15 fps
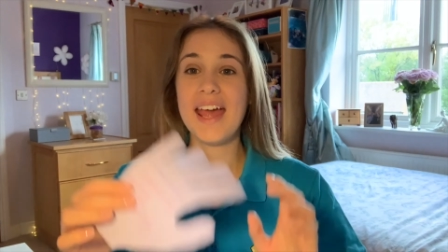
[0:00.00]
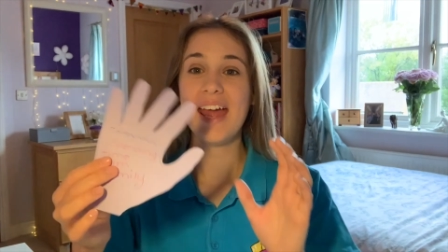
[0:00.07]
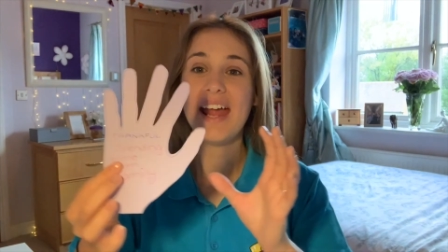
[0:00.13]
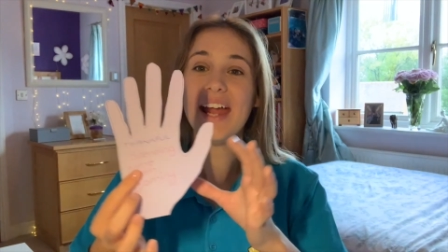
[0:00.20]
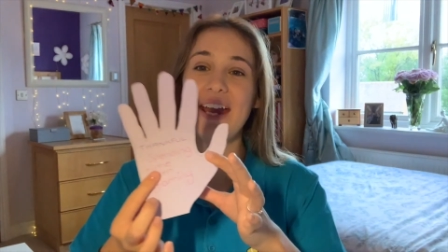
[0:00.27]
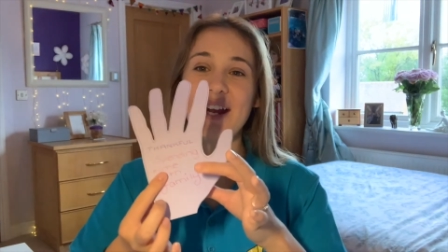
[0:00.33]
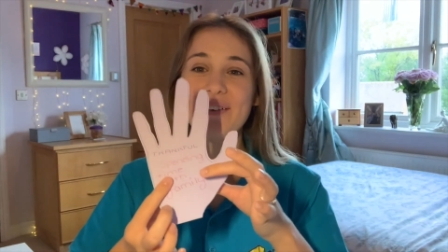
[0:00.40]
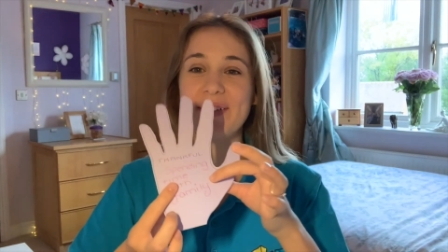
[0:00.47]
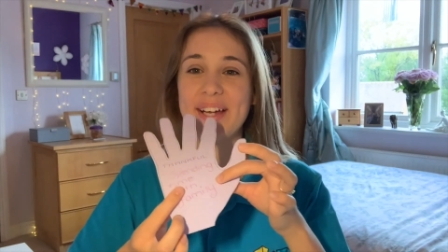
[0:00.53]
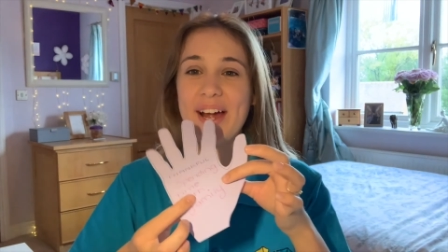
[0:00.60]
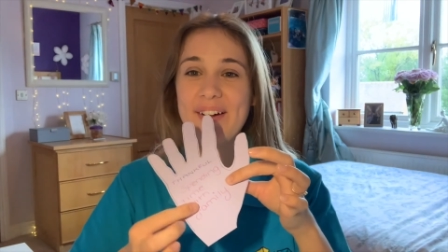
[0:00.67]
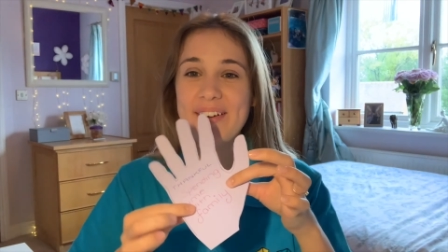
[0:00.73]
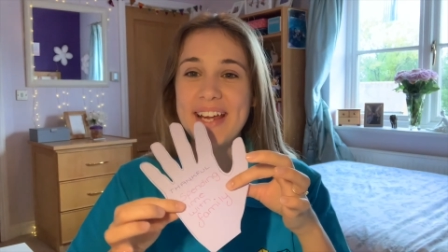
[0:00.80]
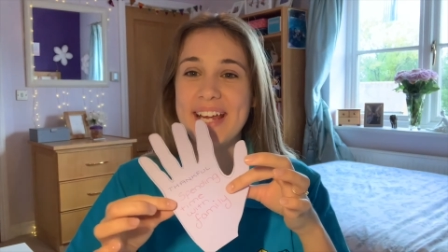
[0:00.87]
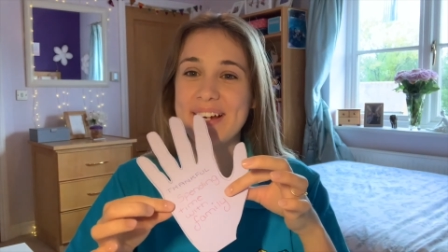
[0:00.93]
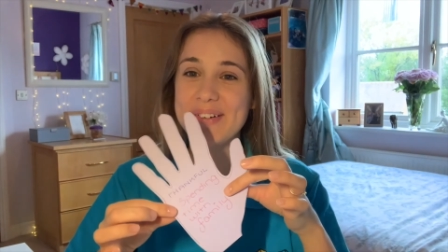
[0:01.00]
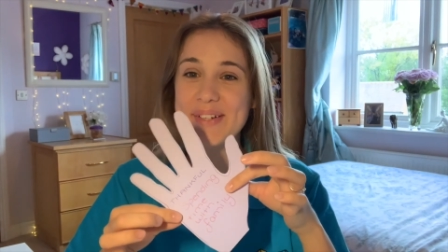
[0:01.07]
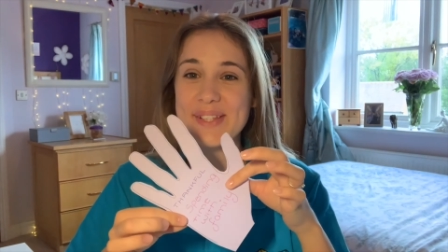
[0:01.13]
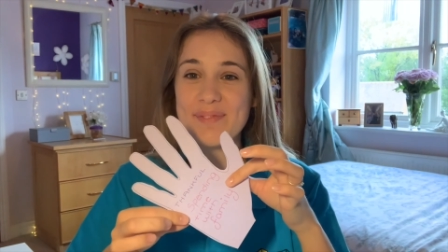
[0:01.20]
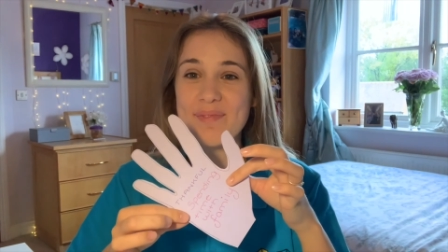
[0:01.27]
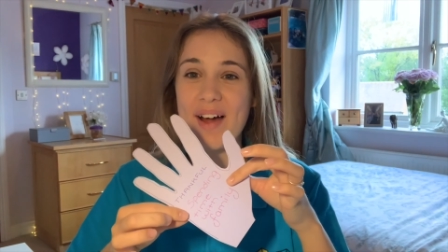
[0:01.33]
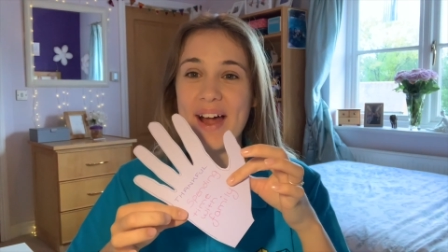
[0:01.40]
Here we go, here is
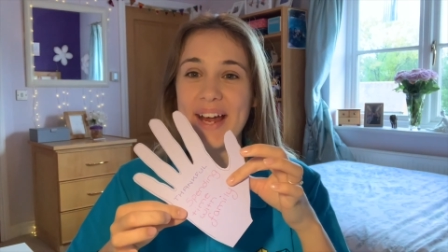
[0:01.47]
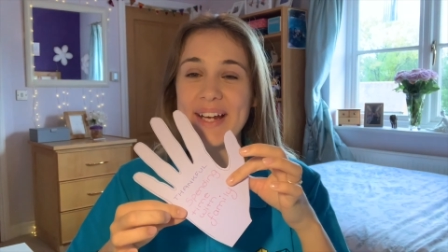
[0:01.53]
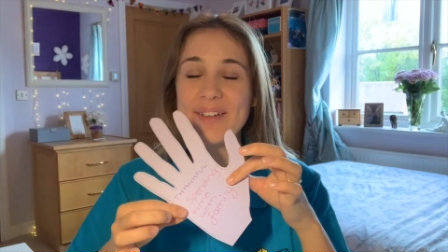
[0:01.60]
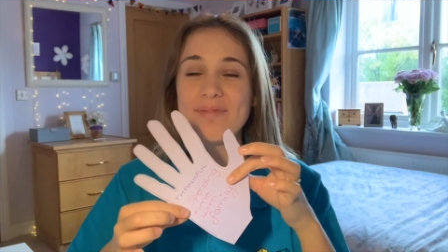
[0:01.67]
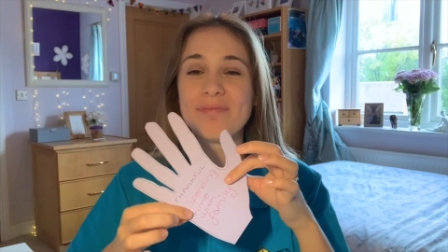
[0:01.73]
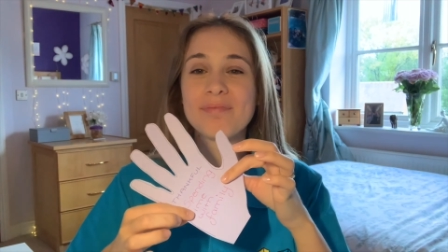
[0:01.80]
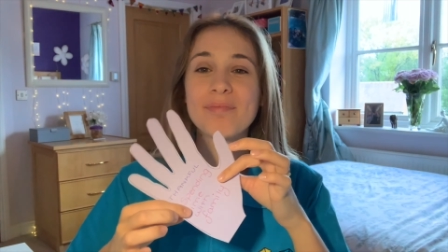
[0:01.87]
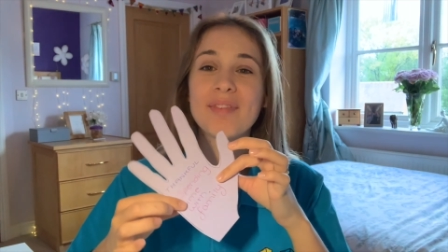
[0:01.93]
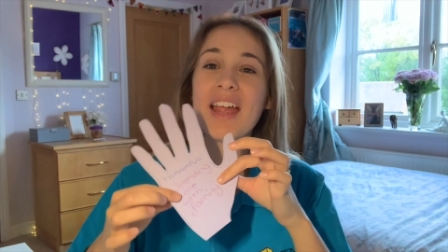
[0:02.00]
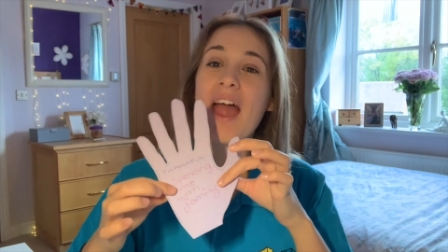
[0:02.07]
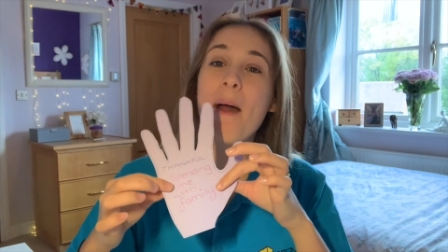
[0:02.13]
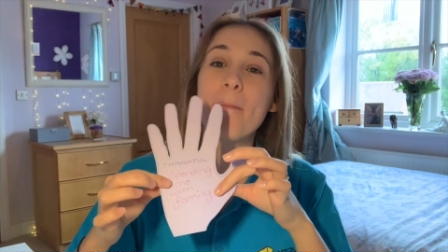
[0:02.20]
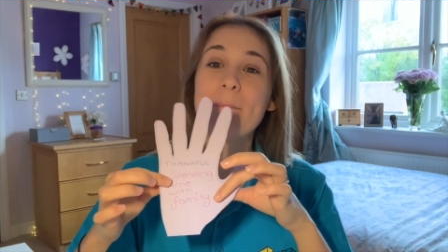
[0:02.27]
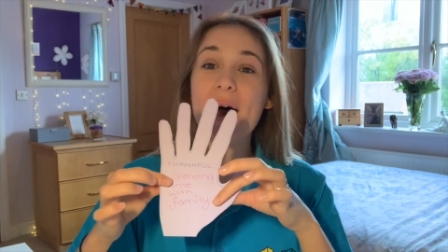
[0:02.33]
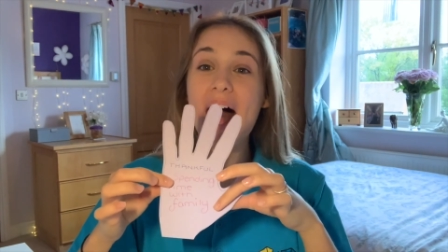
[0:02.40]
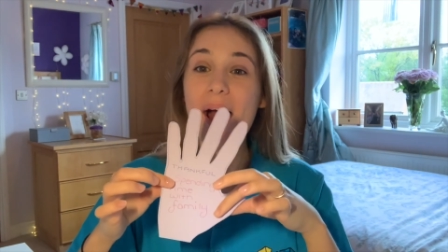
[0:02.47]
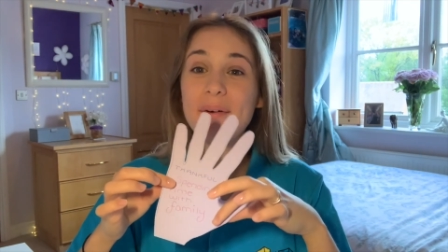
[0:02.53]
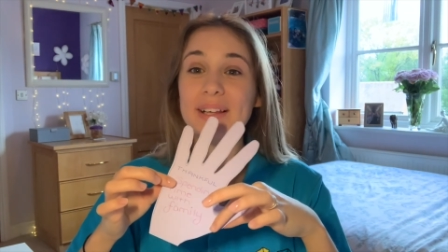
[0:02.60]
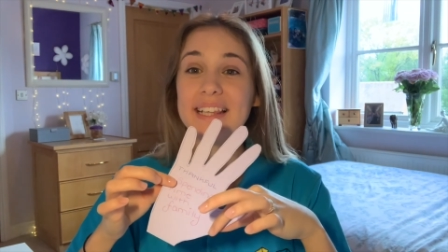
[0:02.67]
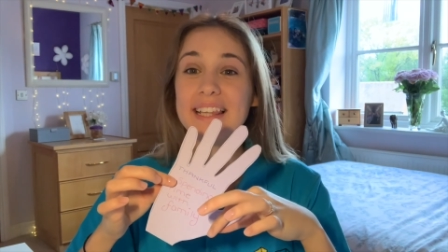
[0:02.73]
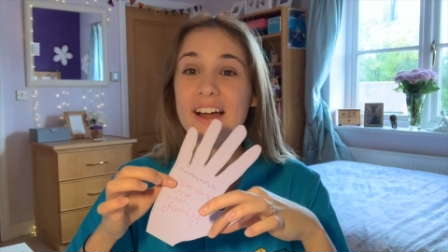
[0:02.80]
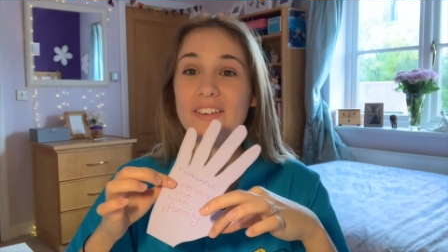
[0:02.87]
mine. But I would
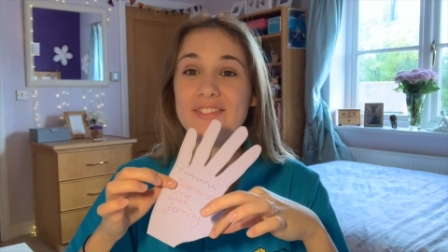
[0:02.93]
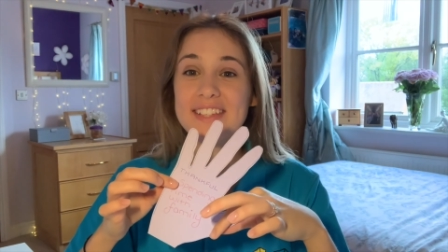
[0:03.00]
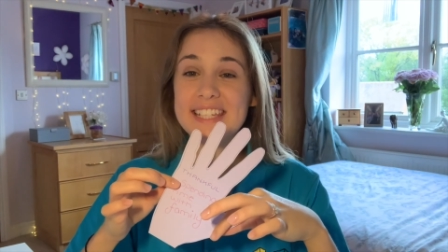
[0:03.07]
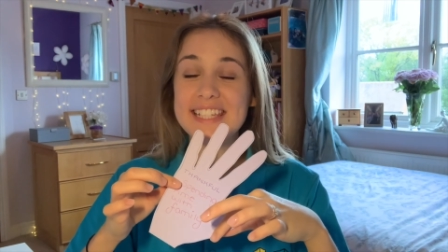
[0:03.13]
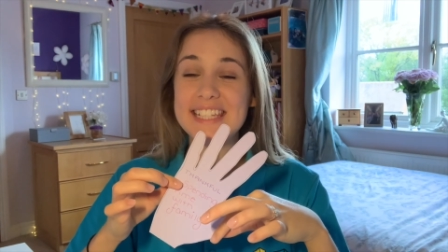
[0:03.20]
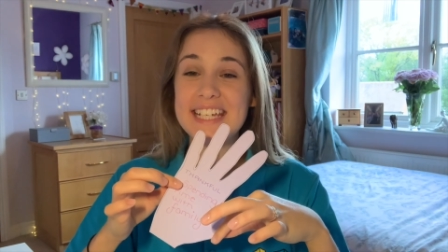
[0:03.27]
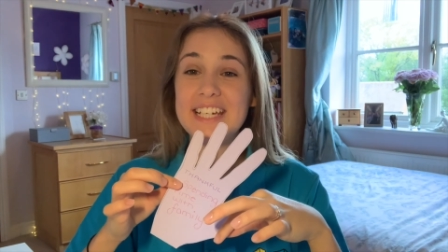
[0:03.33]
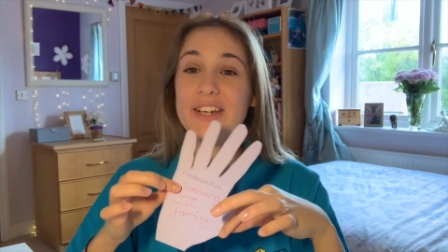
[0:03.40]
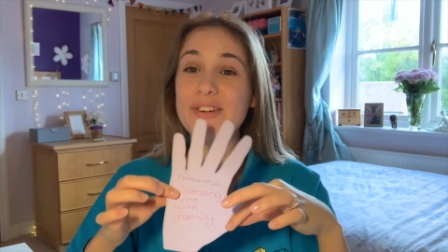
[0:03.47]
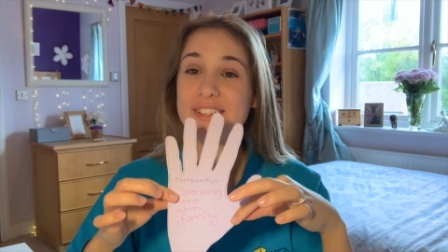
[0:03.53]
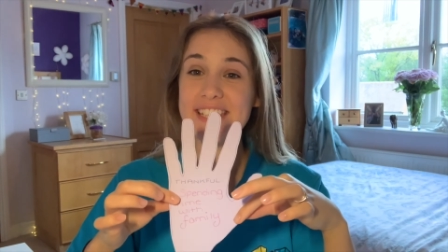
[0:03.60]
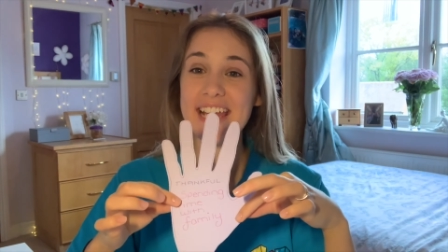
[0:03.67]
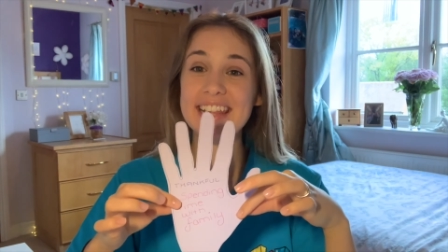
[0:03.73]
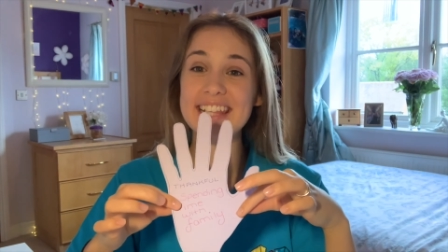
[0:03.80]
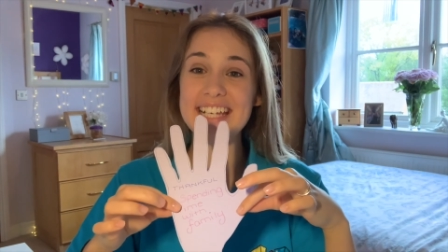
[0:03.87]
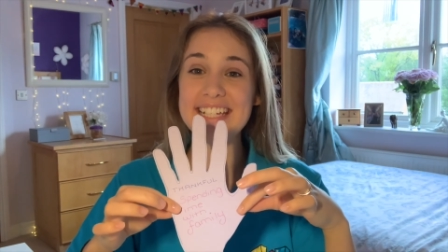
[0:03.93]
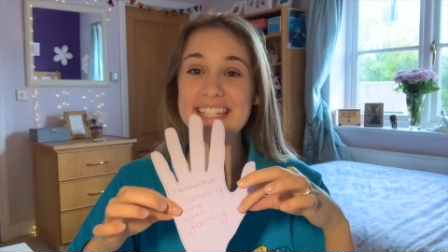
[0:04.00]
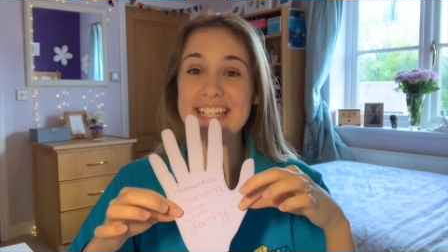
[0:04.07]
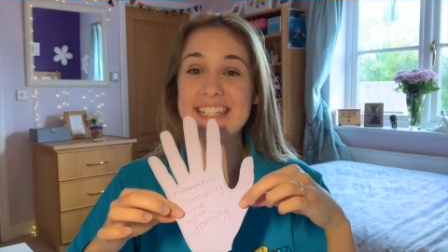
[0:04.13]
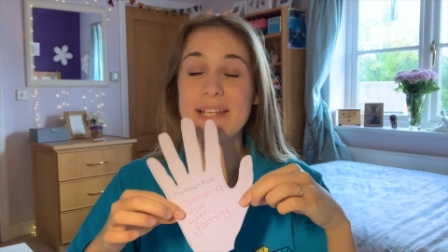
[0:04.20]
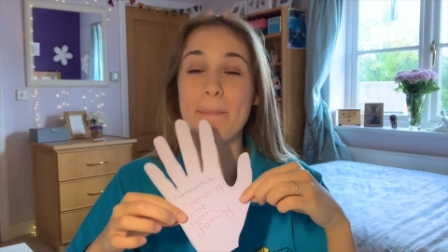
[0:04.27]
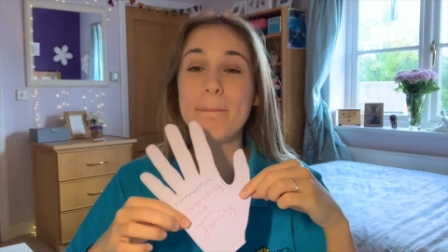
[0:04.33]
love to see you send these
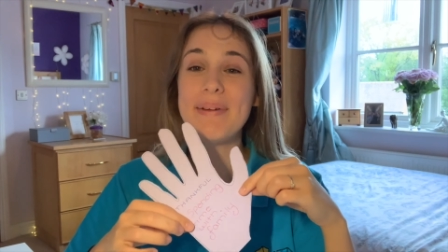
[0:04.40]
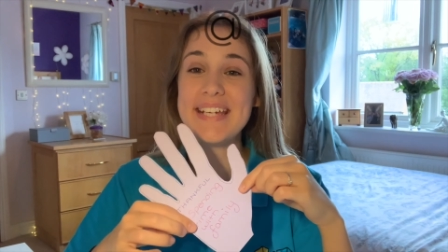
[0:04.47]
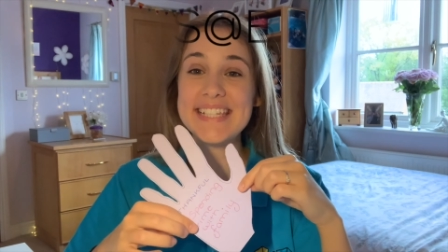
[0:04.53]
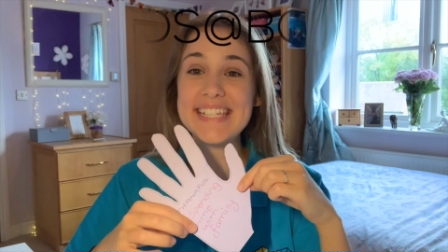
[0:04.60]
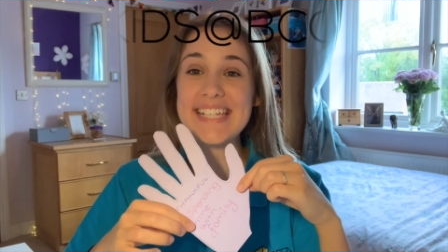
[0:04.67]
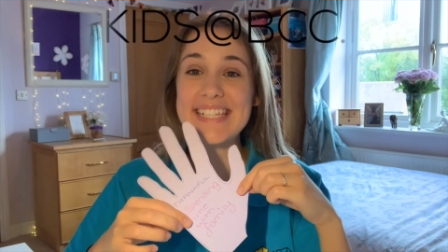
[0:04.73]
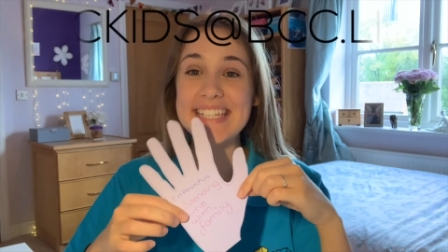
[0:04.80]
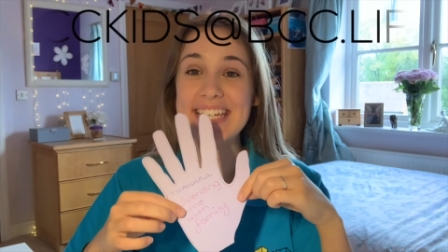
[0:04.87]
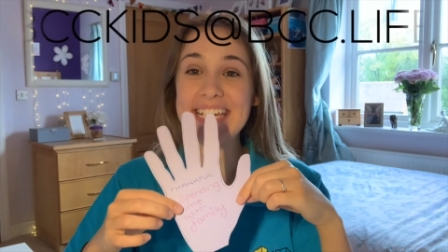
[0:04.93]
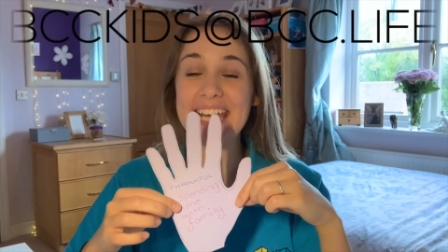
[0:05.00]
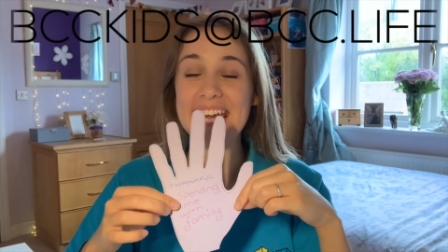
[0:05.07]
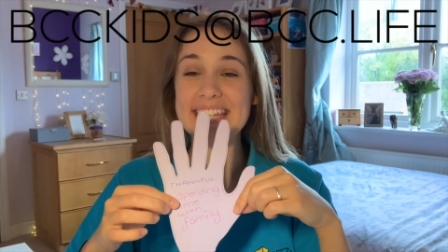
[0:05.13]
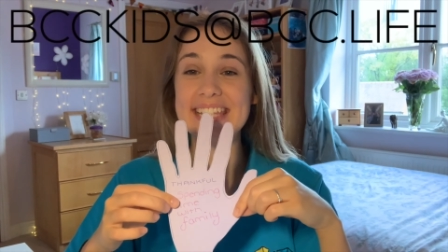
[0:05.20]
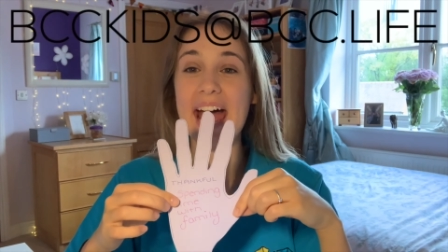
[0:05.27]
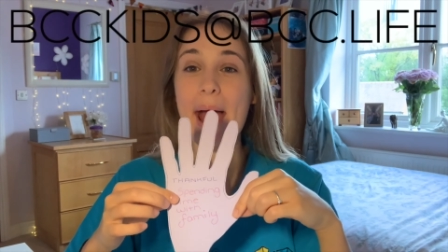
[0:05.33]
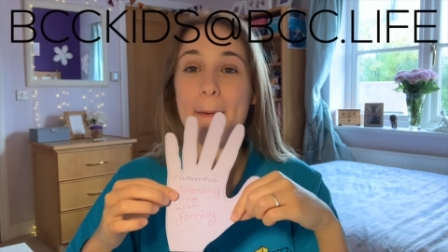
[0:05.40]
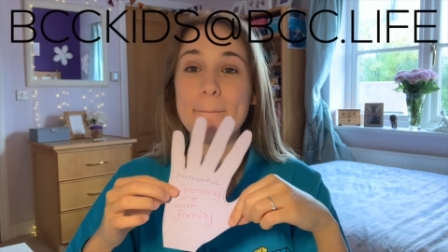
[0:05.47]
into bcckids at